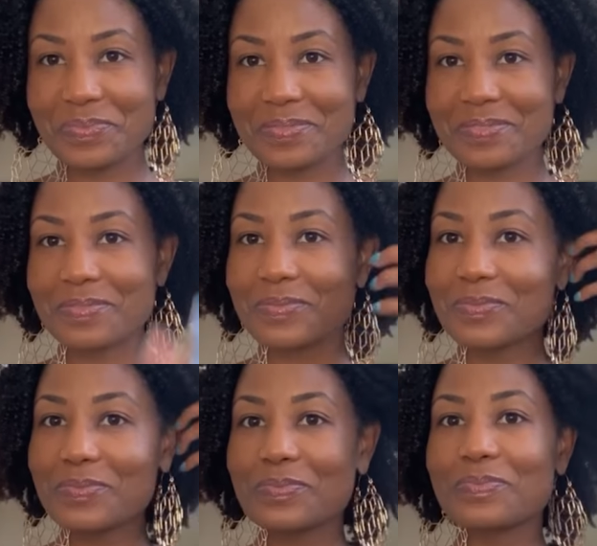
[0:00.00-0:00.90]

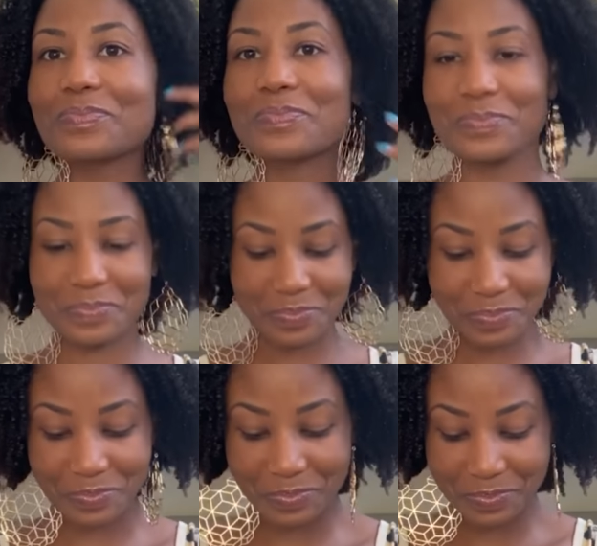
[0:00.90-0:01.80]

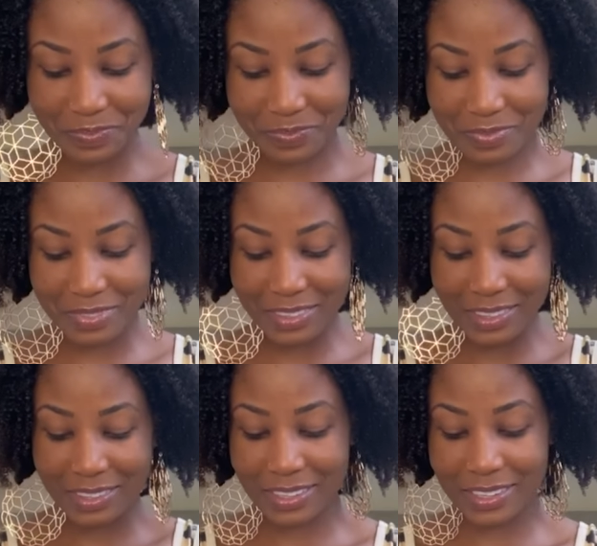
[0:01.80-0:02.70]

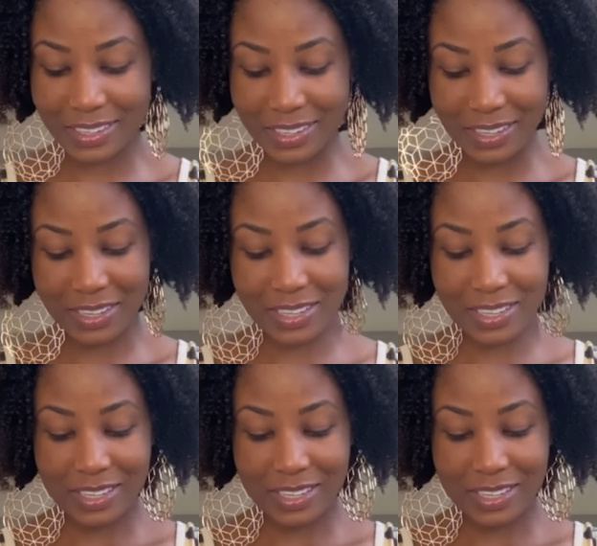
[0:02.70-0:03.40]
(silence)